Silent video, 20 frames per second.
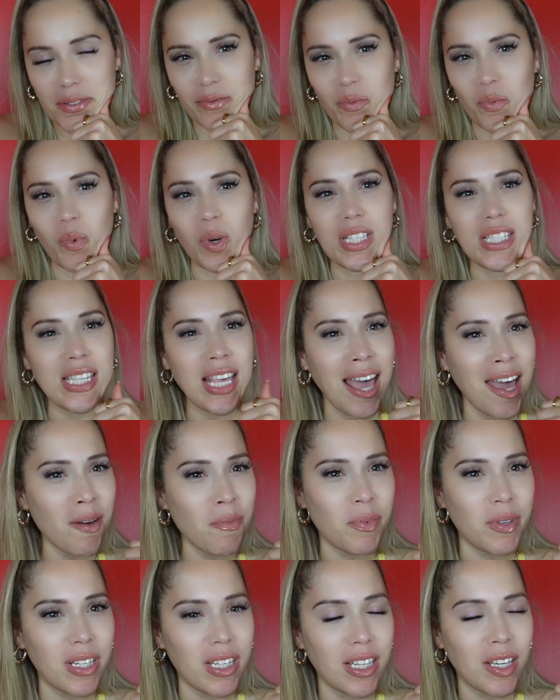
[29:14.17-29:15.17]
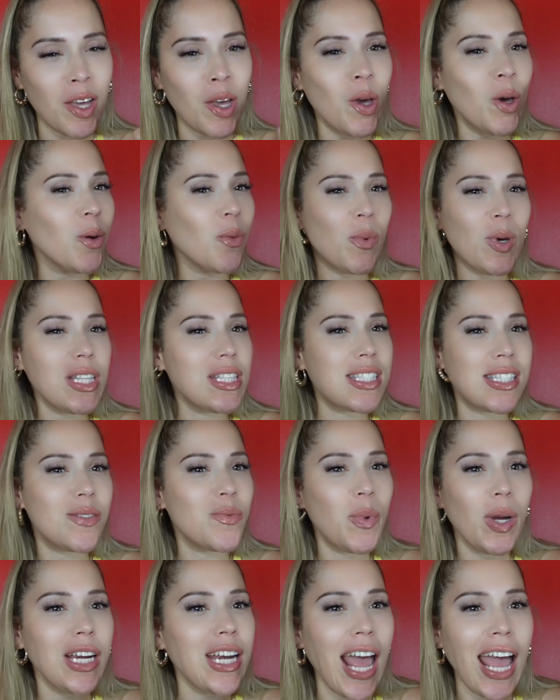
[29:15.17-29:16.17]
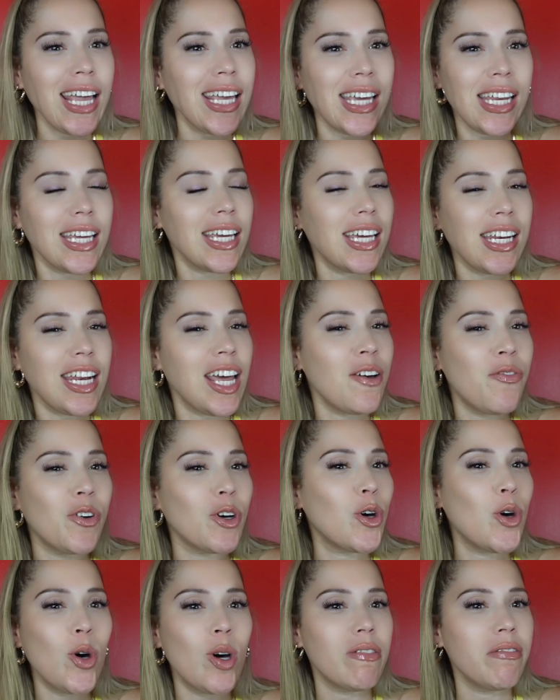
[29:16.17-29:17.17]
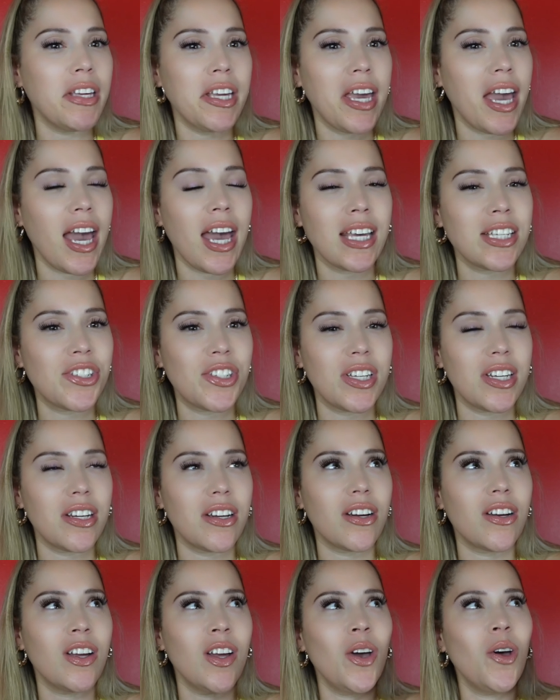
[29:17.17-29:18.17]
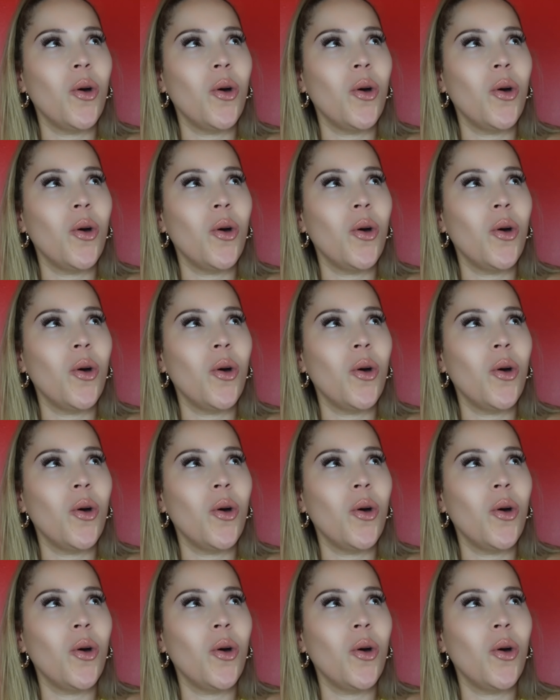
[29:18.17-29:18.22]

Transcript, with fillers: What's happening? We're not getting enough of Corey Cash here.